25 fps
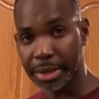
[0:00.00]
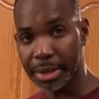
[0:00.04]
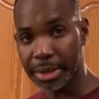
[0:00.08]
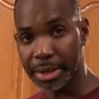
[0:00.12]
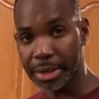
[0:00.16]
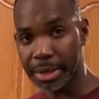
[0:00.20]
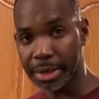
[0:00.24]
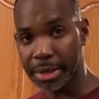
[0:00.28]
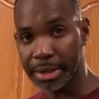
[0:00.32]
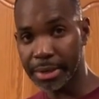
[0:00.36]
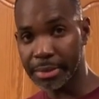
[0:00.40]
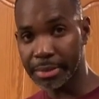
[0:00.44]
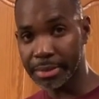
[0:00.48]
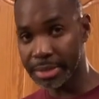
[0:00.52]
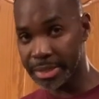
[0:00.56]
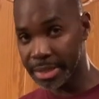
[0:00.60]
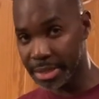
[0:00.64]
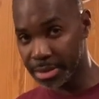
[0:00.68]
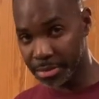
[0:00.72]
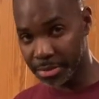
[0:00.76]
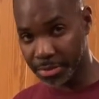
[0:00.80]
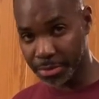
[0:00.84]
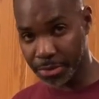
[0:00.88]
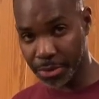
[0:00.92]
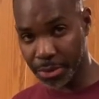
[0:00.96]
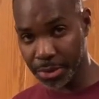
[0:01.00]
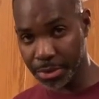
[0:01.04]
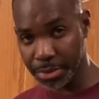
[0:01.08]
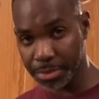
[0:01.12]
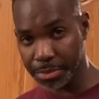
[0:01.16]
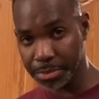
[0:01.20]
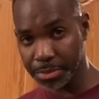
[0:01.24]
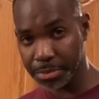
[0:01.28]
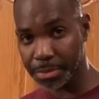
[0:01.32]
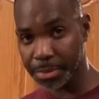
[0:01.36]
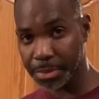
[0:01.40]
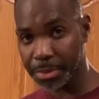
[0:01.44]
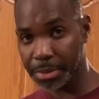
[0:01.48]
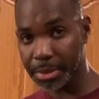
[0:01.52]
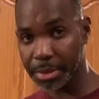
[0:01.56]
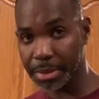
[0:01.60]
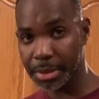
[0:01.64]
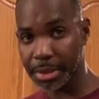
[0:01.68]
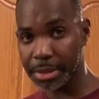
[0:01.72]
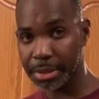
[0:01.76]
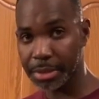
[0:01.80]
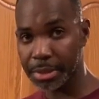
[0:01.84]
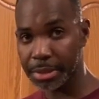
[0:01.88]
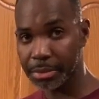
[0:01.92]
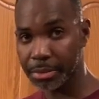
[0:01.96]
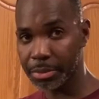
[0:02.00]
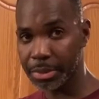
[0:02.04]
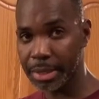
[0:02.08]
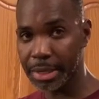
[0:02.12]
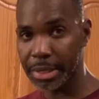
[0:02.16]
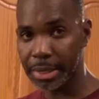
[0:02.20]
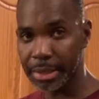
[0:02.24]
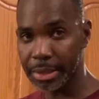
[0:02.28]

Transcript: the day before, and then we